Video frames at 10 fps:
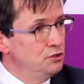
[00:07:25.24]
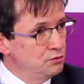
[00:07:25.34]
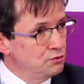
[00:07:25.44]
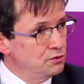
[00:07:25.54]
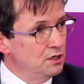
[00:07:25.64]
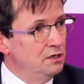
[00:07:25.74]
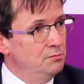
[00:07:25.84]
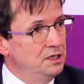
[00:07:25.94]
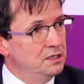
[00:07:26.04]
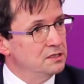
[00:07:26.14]
due to
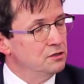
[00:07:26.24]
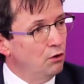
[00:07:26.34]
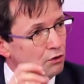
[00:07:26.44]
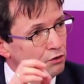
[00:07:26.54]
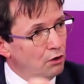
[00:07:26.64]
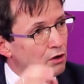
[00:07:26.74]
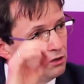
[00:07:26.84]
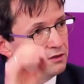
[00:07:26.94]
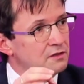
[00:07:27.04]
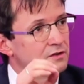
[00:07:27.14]
diabetes. On
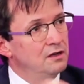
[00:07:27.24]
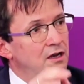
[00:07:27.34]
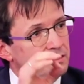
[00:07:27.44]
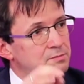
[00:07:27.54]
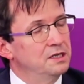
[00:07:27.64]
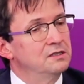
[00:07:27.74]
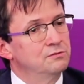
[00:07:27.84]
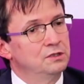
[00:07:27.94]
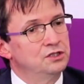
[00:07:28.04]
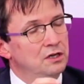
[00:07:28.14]
all these are aspects
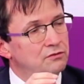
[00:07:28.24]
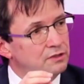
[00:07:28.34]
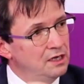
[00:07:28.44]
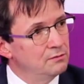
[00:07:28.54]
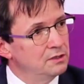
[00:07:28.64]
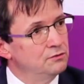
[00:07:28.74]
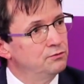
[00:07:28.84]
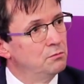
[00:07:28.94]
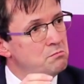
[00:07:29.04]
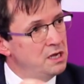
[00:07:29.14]
which are relevant
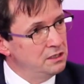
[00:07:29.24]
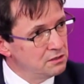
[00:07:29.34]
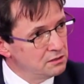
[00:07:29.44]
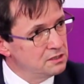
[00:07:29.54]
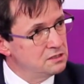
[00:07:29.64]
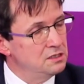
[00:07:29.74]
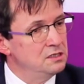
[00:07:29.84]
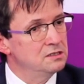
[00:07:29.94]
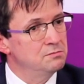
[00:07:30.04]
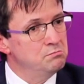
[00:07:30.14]
for mental
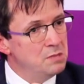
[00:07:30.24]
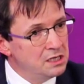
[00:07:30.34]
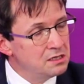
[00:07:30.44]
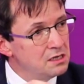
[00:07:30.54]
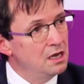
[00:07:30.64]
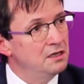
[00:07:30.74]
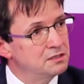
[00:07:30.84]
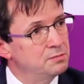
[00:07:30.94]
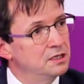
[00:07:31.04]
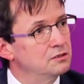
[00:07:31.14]
disease, mental
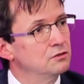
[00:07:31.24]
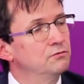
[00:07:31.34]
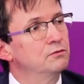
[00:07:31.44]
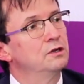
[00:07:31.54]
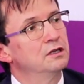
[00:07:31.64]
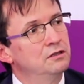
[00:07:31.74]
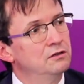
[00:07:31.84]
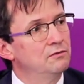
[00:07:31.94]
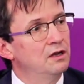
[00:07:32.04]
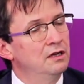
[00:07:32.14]
aspects of quality
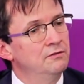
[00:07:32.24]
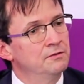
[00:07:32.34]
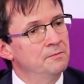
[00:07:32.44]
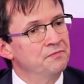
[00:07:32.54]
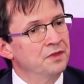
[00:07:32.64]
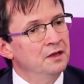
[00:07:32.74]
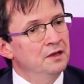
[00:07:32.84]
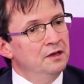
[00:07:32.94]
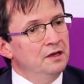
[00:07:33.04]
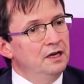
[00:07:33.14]
of life.
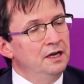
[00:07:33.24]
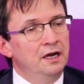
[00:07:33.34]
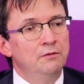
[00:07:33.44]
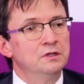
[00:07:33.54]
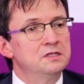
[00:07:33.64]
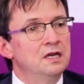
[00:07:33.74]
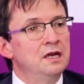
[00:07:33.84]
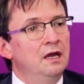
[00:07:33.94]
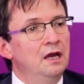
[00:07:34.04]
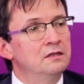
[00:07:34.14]
And I would
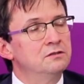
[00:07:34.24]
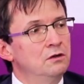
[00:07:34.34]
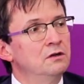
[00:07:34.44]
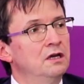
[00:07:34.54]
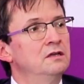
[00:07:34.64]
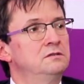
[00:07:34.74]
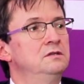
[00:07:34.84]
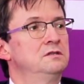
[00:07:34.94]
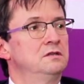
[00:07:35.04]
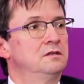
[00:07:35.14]
say, as long as
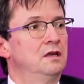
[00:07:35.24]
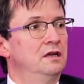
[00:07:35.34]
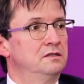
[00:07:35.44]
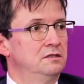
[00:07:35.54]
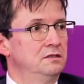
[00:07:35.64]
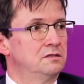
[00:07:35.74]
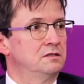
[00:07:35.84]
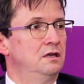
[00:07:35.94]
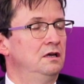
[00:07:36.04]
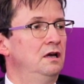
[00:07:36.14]
this exists,
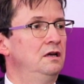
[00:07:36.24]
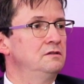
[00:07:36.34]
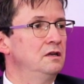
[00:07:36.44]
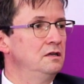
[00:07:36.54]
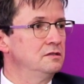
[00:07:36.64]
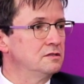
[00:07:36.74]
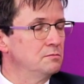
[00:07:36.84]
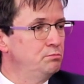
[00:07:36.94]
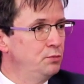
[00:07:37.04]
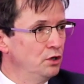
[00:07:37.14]
as there is
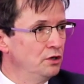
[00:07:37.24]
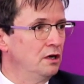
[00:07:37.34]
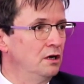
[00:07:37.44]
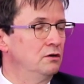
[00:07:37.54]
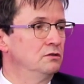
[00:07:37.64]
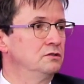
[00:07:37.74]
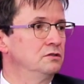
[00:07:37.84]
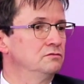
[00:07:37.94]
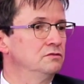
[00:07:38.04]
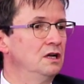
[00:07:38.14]
burnout,
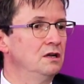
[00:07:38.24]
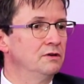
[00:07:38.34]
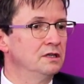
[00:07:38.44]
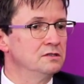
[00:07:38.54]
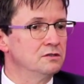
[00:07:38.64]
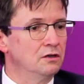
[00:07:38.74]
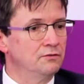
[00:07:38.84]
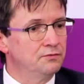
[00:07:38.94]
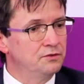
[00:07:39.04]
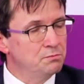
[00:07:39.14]
relevance
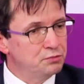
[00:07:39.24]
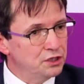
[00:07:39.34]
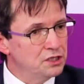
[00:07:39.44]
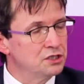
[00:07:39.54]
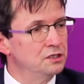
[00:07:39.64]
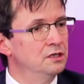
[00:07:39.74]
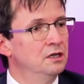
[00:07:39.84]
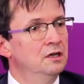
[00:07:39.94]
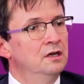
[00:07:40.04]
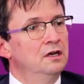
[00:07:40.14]
of depression,
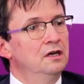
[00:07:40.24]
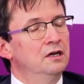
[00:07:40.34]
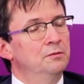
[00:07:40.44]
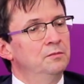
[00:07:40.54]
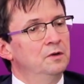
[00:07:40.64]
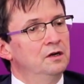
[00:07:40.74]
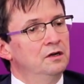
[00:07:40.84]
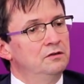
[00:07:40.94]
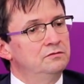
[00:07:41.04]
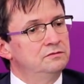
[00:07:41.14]

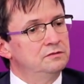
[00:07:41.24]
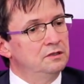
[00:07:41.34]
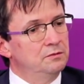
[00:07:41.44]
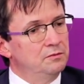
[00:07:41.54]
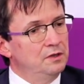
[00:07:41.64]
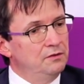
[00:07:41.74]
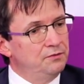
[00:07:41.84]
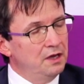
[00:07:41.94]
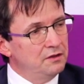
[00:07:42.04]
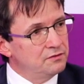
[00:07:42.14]
if
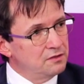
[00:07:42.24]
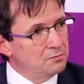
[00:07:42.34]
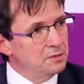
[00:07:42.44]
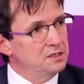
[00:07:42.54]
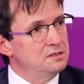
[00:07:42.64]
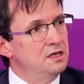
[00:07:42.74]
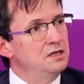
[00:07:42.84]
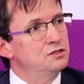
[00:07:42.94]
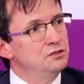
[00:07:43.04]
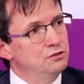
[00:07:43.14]
there is
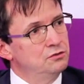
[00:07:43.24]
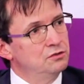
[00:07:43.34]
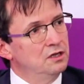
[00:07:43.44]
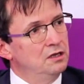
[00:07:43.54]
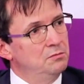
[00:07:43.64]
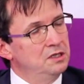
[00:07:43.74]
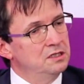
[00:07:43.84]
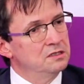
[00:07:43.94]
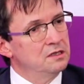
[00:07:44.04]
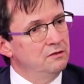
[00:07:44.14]
stigmatization due to
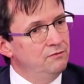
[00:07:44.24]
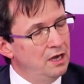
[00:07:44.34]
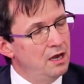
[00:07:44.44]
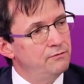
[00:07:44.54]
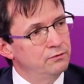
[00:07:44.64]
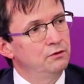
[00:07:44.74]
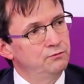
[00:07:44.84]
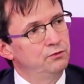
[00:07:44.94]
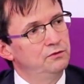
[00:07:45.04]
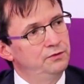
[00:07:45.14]
diabetes, we have not
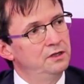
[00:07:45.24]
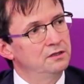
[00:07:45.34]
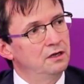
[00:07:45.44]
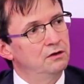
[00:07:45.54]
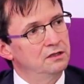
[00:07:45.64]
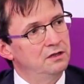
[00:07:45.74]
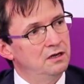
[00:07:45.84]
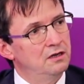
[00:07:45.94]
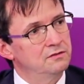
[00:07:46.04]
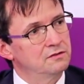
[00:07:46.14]
fulfilled our
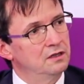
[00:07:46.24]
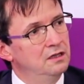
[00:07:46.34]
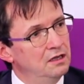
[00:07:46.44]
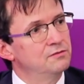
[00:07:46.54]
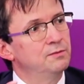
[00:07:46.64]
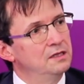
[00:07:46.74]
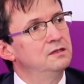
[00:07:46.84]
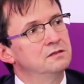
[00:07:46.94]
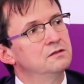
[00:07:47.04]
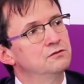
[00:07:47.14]
task, and that's why
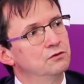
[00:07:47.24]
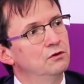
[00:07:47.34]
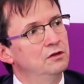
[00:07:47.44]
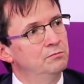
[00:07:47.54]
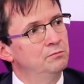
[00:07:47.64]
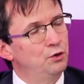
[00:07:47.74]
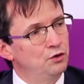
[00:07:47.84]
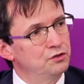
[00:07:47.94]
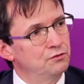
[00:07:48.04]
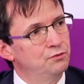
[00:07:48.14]
this is so
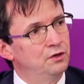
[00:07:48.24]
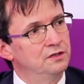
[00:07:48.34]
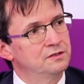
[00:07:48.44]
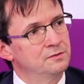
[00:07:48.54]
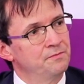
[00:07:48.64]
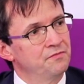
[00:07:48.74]
important for us.